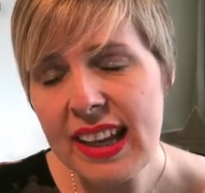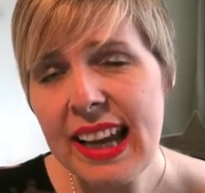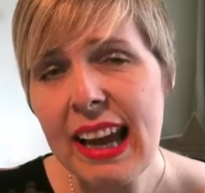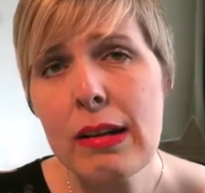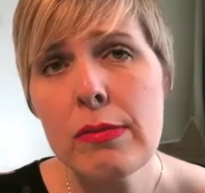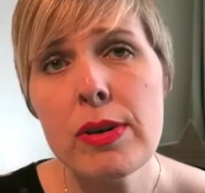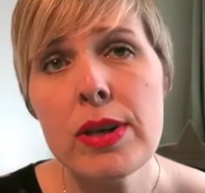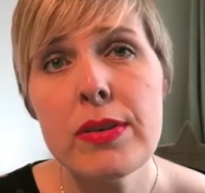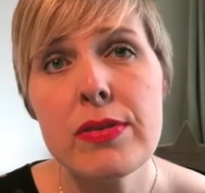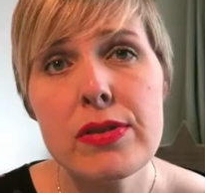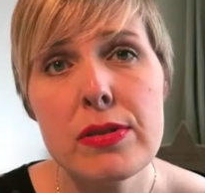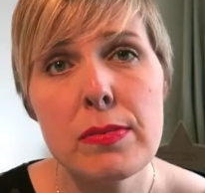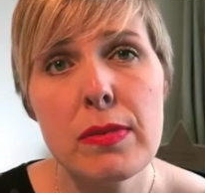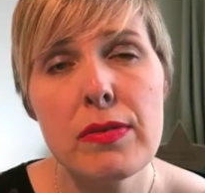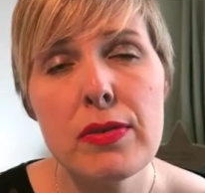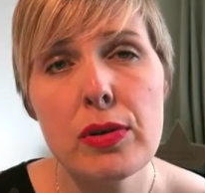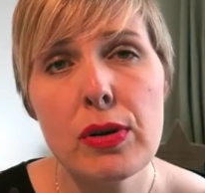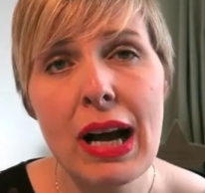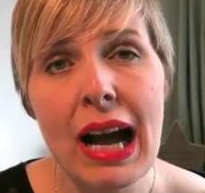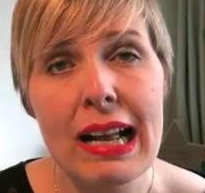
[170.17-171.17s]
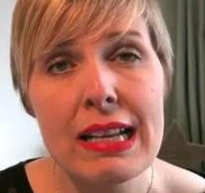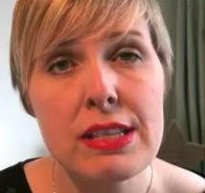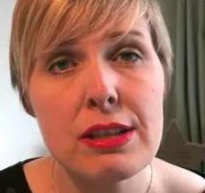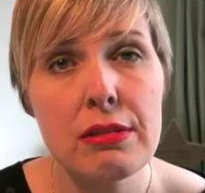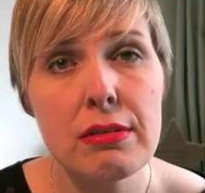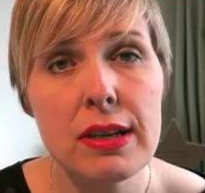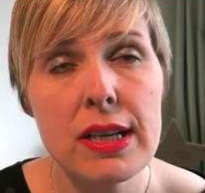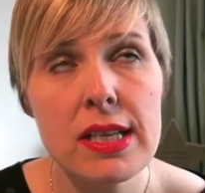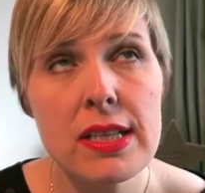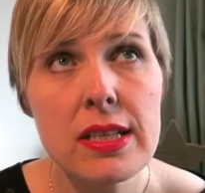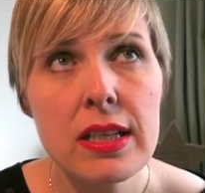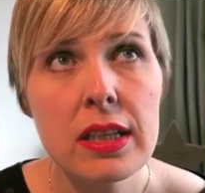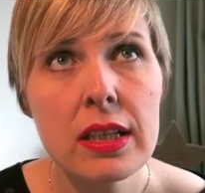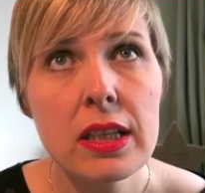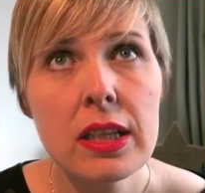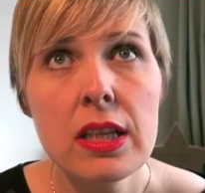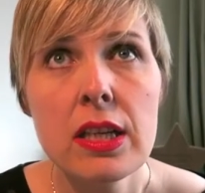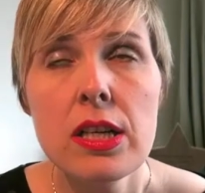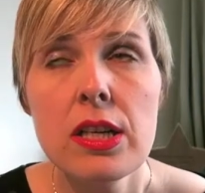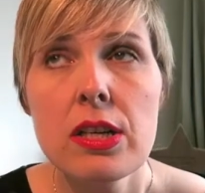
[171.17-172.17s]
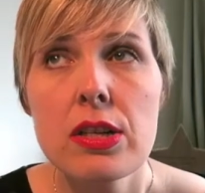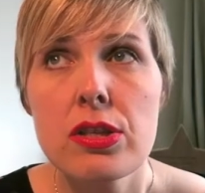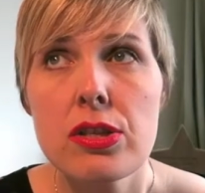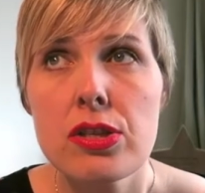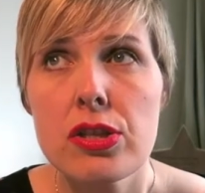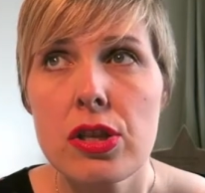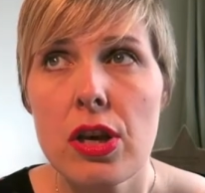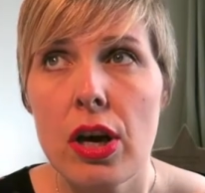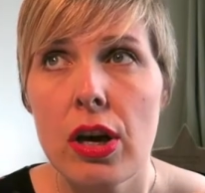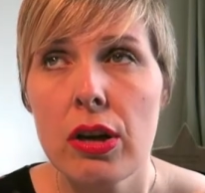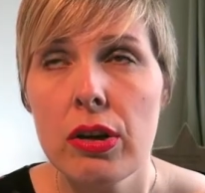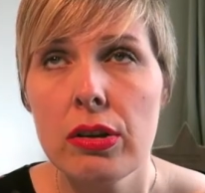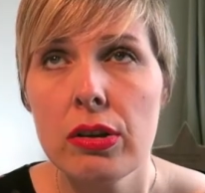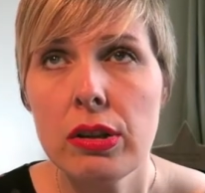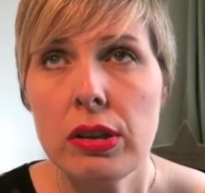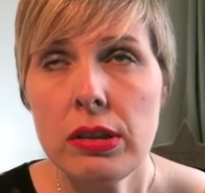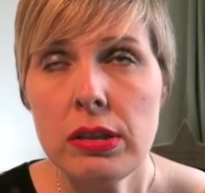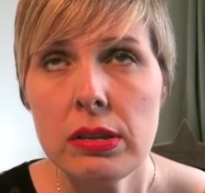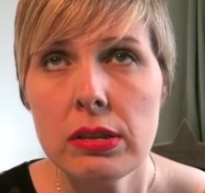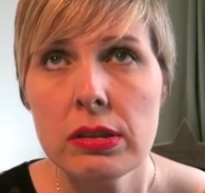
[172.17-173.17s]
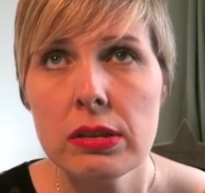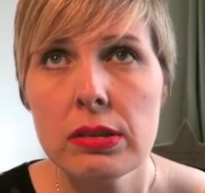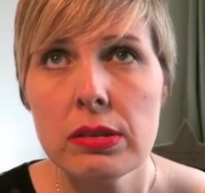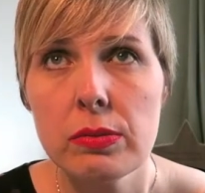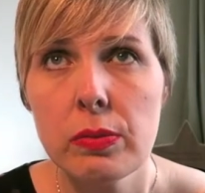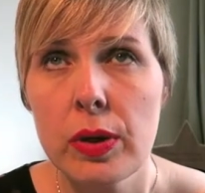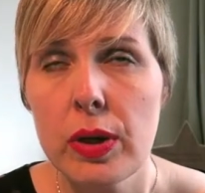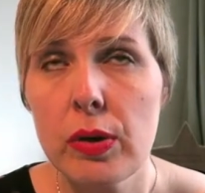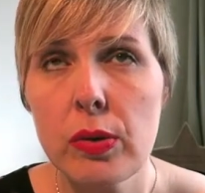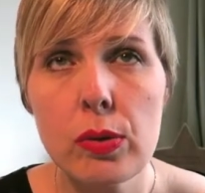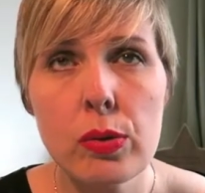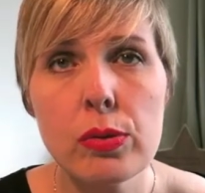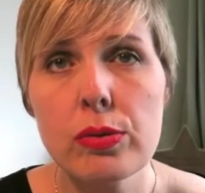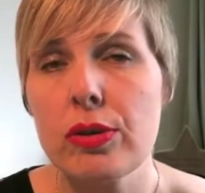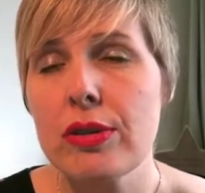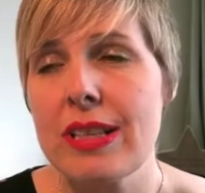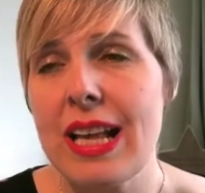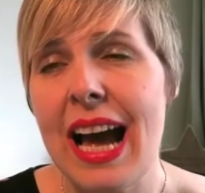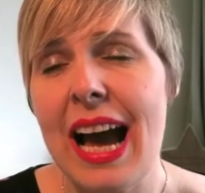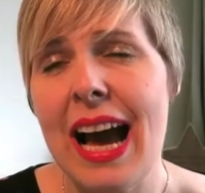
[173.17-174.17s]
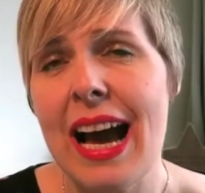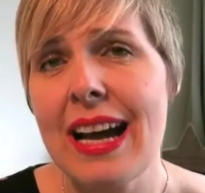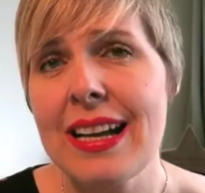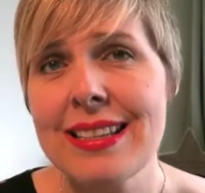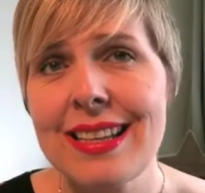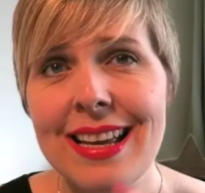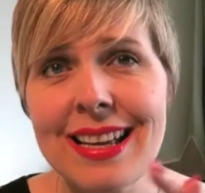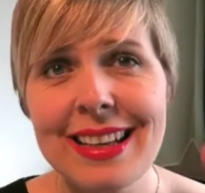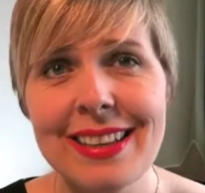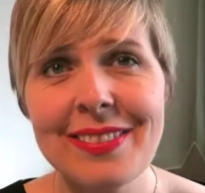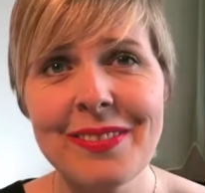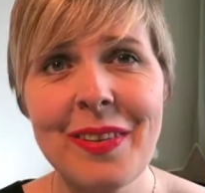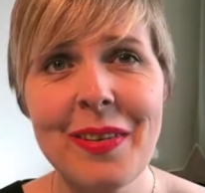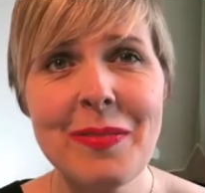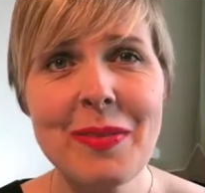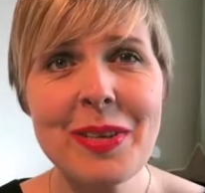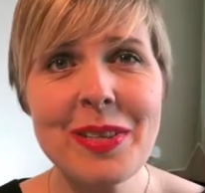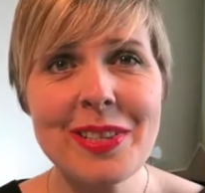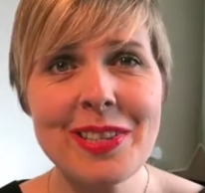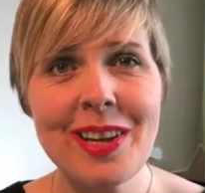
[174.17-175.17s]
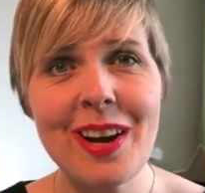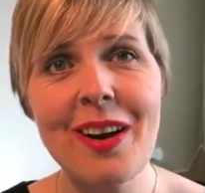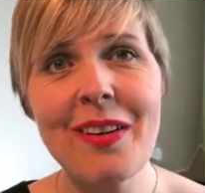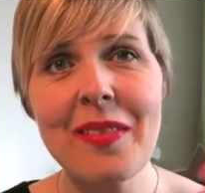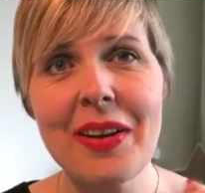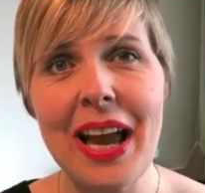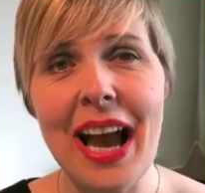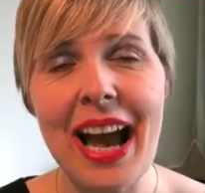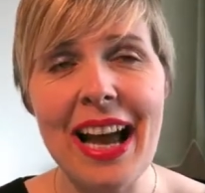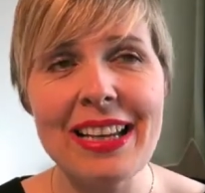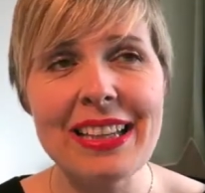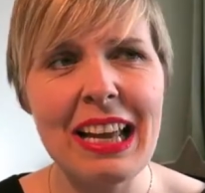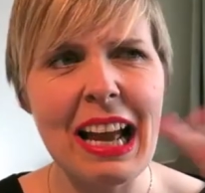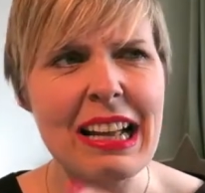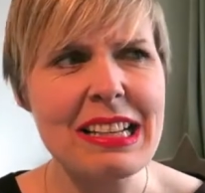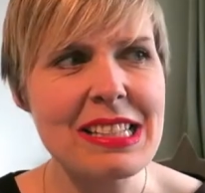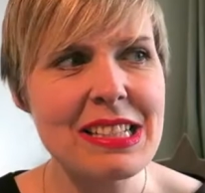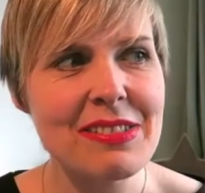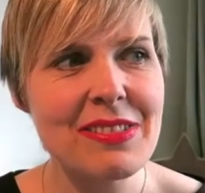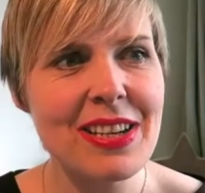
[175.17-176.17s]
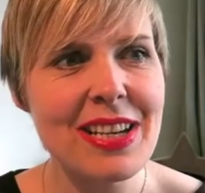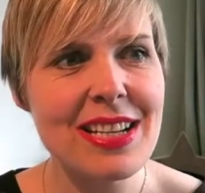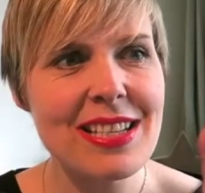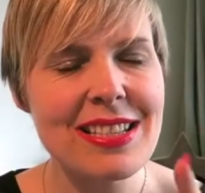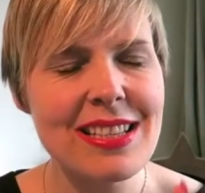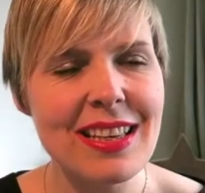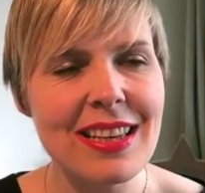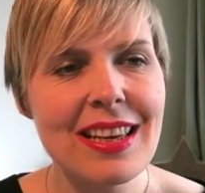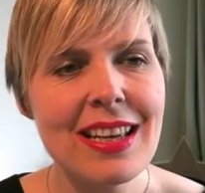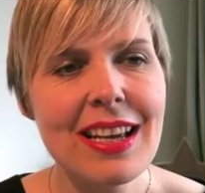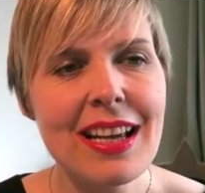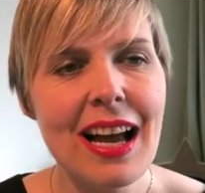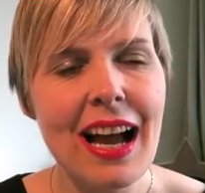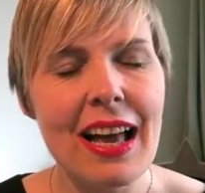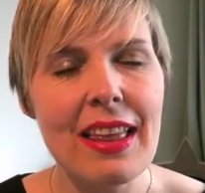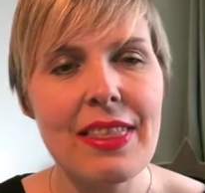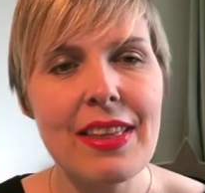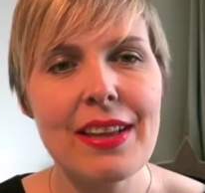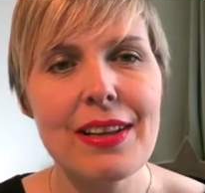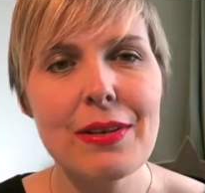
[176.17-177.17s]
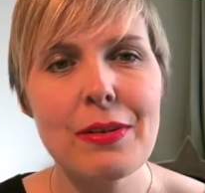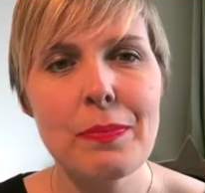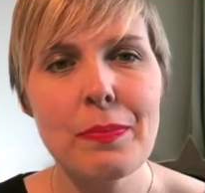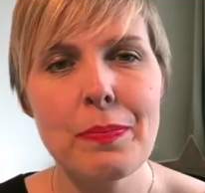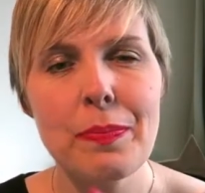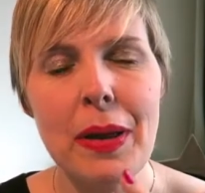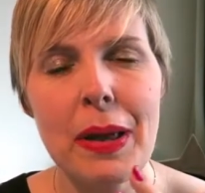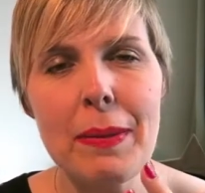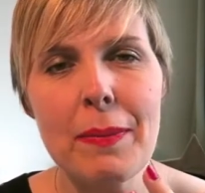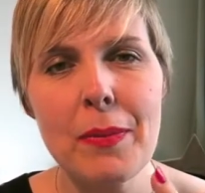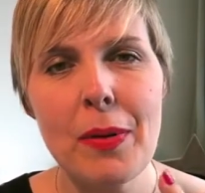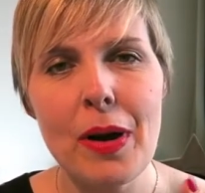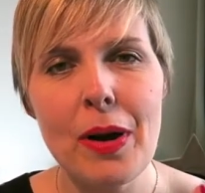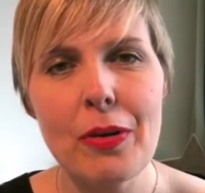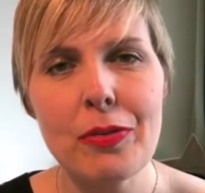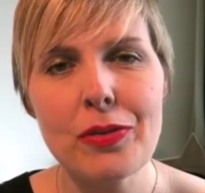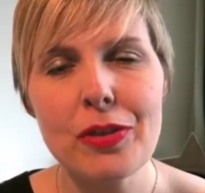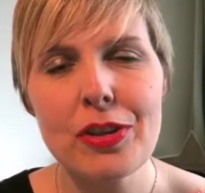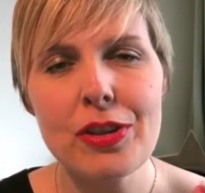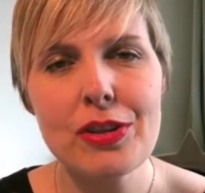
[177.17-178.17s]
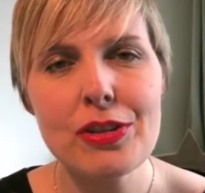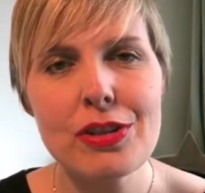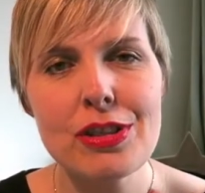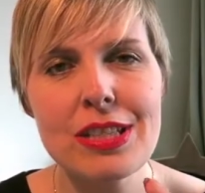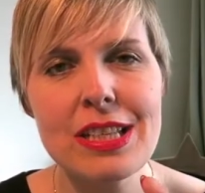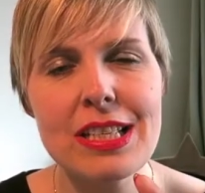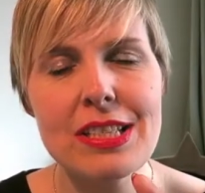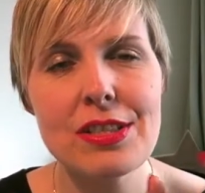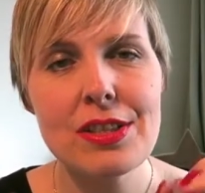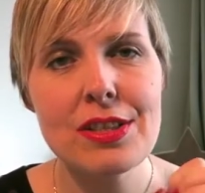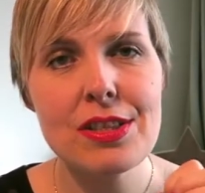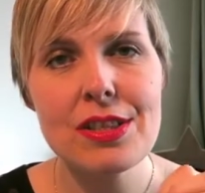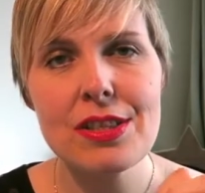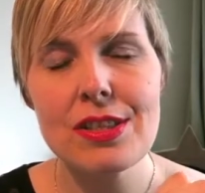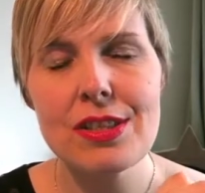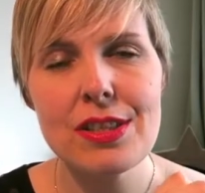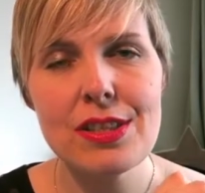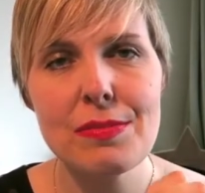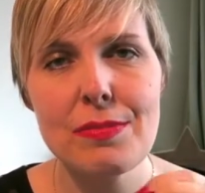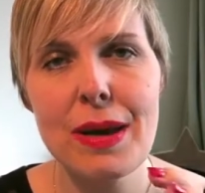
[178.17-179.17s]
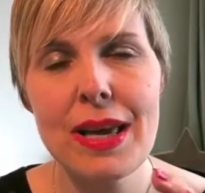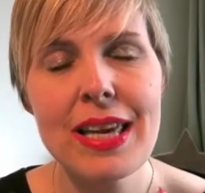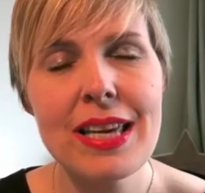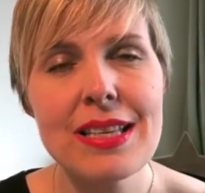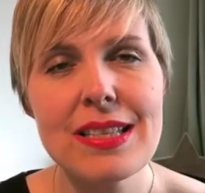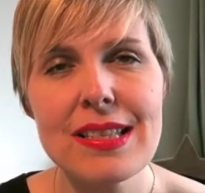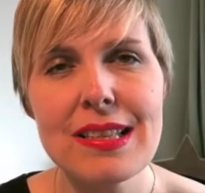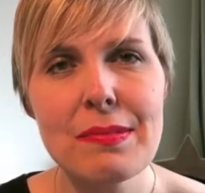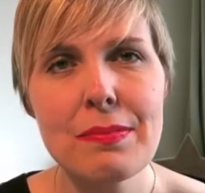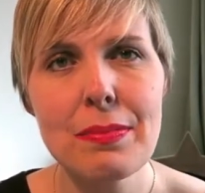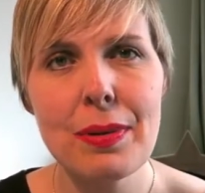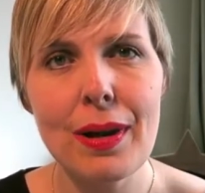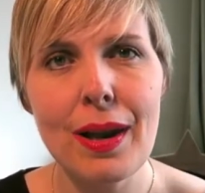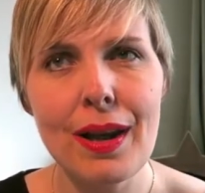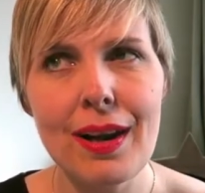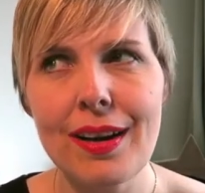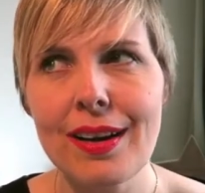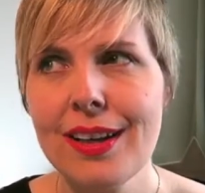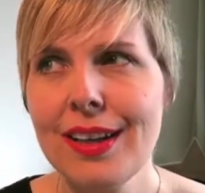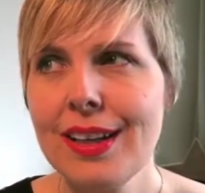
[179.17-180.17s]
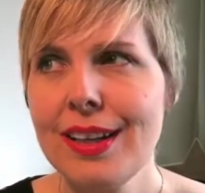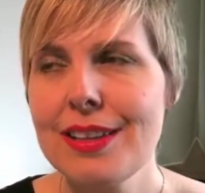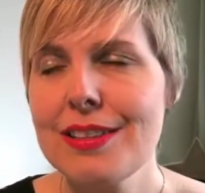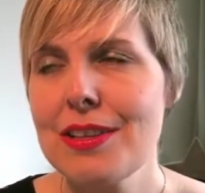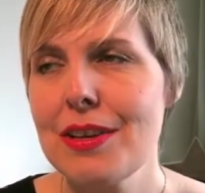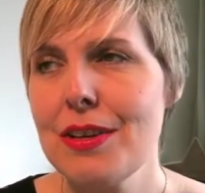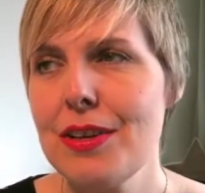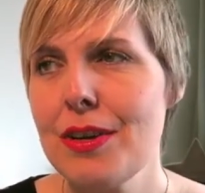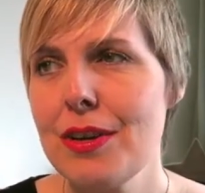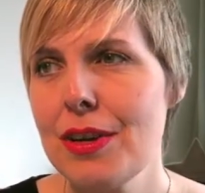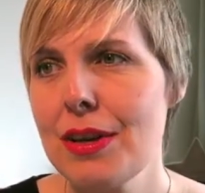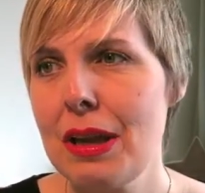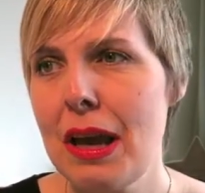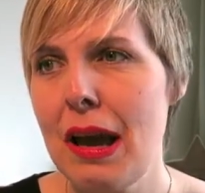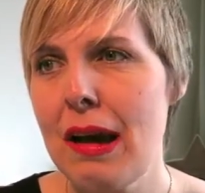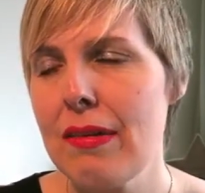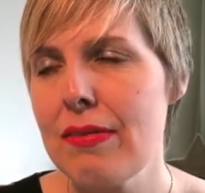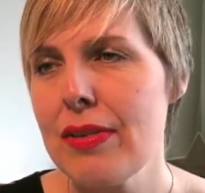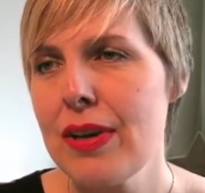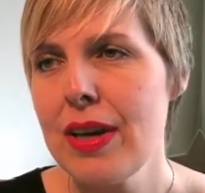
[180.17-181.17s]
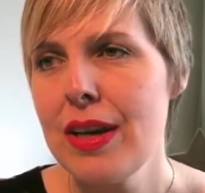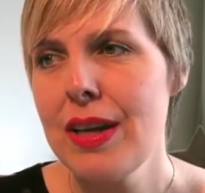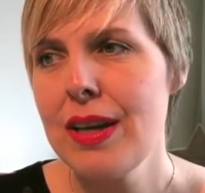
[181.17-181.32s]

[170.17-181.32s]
get rid of some of your categories. So we all just add, when we start, we add categories, and I think quite often you just need to just make it simpler. So you could have,